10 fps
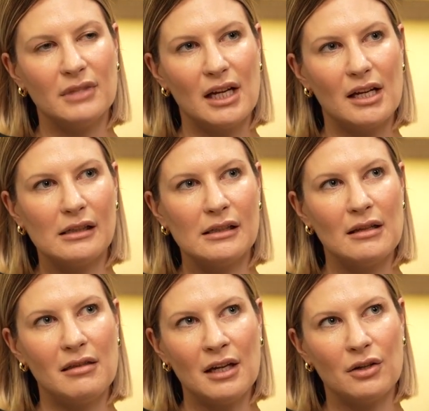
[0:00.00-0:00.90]

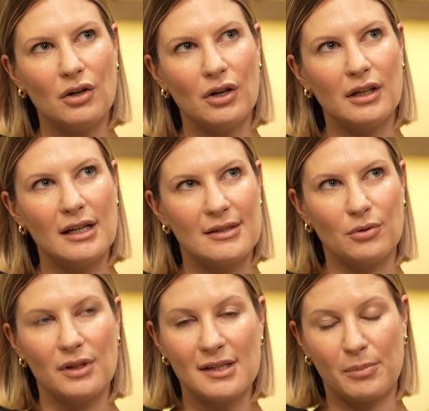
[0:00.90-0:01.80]
and thank God I
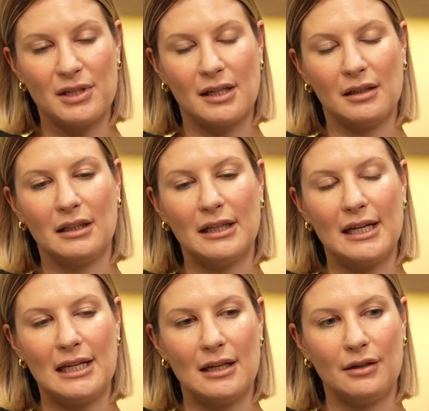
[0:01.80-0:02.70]
saw this particular
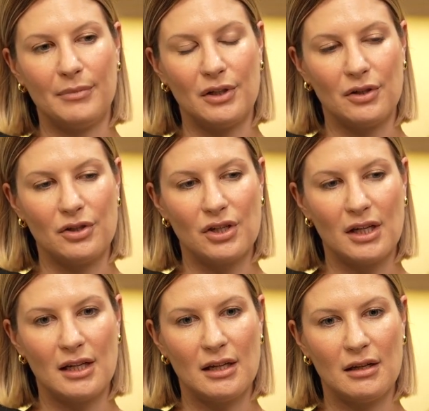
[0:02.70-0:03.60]
lady because
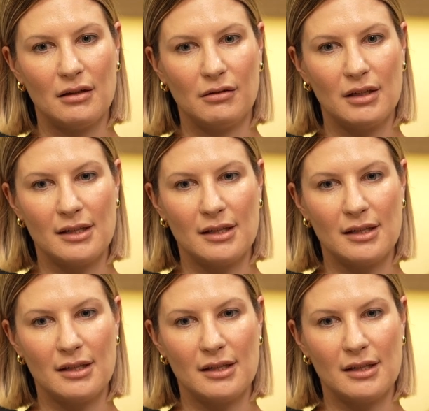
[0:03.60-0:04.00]
she